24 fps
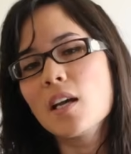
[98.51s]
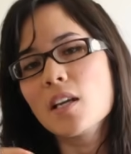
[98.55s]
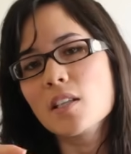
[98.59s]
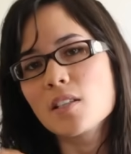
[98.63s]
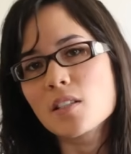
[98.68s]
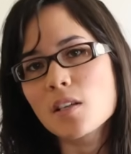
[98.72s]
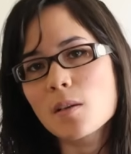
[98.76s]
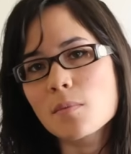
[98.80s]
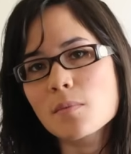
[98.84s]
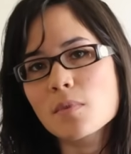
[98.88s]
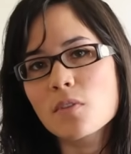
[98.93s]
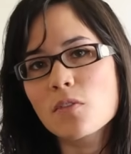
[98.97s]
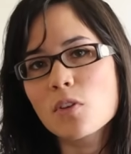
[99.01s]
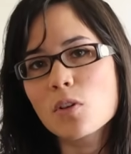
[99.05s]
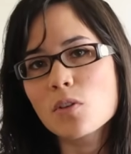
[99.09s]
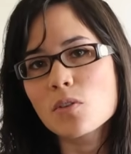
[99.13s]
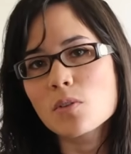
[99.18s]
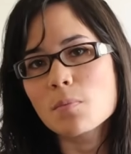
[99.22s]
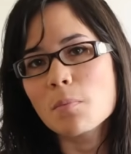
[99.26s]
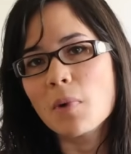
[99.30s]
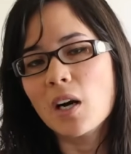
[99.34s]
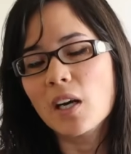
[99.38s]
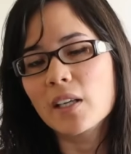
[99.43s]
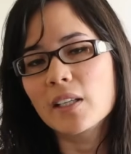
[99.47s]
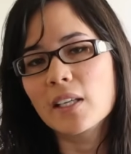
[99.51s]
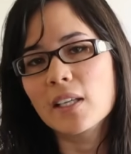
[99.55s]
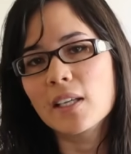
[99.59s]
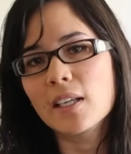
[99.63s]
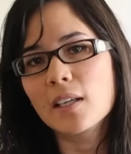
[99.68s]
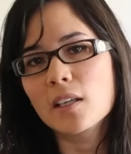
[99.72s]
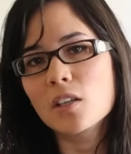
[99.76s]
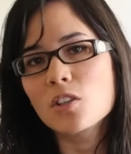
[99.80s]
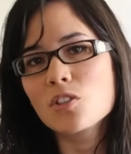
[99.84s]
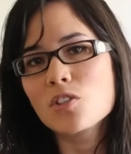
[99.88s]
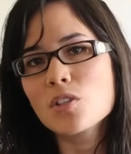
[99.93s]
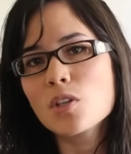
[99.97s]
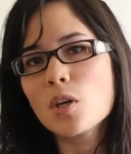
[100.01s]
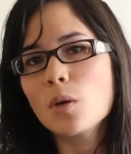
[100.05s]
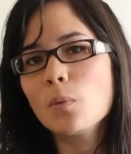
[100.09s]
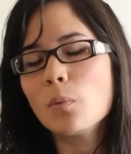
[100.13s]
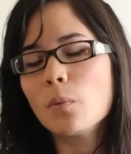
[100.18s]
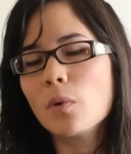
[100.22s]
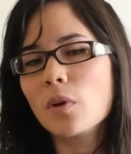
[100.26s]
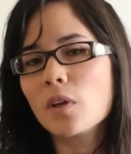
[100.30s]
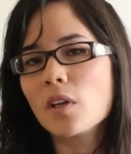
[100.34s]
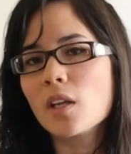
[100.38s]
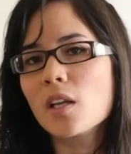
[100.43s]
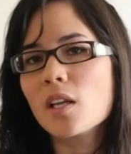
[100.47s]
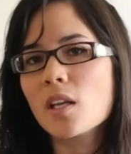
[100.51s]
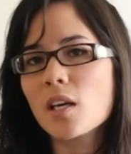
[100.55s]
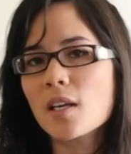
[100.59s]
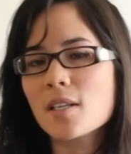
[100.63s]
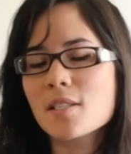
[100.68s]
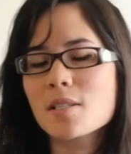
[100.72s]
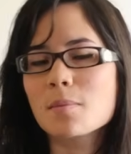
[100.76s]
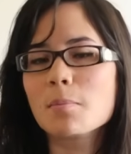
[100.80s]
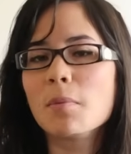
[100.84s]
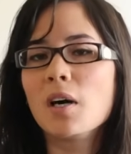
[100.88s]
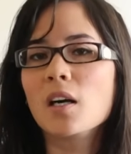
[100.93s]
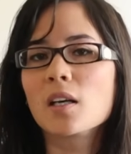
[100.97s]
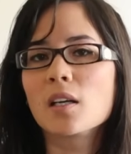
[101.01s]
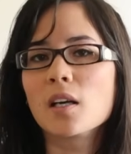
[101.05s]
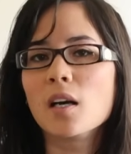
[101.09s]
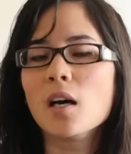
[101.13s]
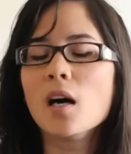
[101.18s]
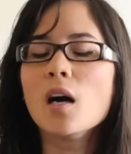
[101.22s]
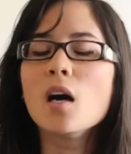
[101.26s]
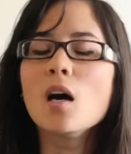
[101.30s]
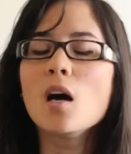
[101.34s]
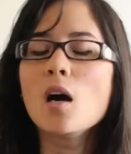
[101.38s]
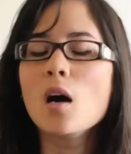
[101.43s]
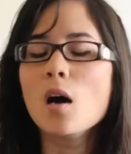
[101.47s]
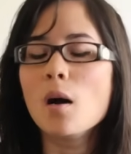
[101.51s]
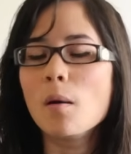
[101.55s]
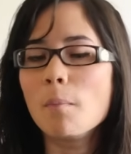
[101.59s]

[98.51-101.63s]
in terms of who's marking it, because you don't want a nice marker